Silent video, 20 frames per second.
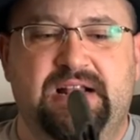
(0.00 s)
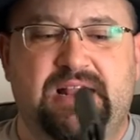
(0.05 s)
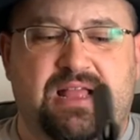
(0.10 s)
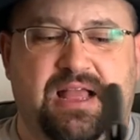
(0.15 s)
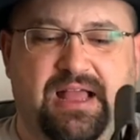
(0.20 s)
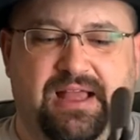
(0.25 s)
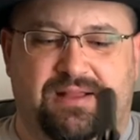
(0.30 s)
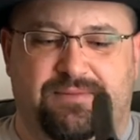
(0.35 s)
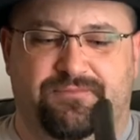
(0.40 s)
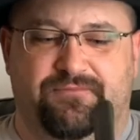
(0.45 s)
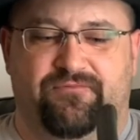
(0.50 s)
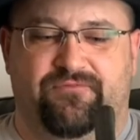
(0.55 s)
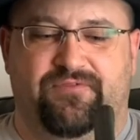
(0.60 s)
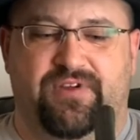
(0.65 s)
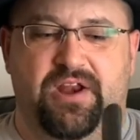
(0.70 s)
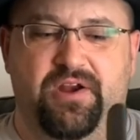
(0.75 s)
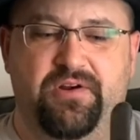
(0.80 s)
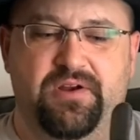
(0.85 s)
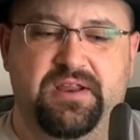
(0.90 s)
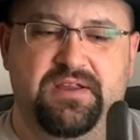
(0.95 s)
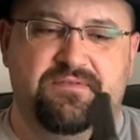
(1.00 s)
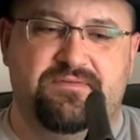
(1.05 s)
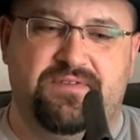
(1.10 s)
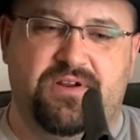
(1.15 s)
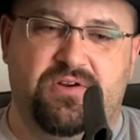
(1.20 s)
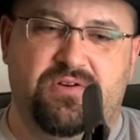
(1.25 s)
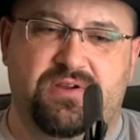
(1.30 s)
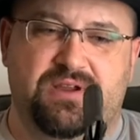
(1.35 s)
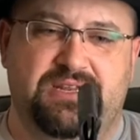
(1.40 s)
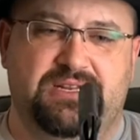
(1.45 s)
Uh, very,
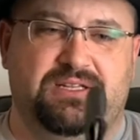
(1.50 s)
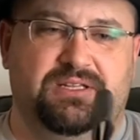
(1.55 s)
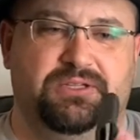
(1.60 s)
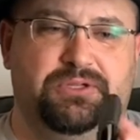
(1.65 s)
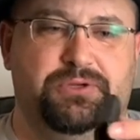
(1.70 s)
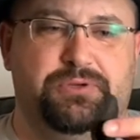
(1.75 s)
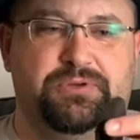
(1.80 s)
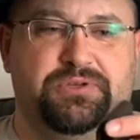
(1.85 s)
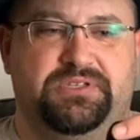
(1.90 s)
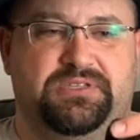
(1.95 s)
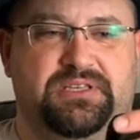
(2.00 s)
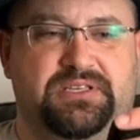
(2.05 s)
very loose.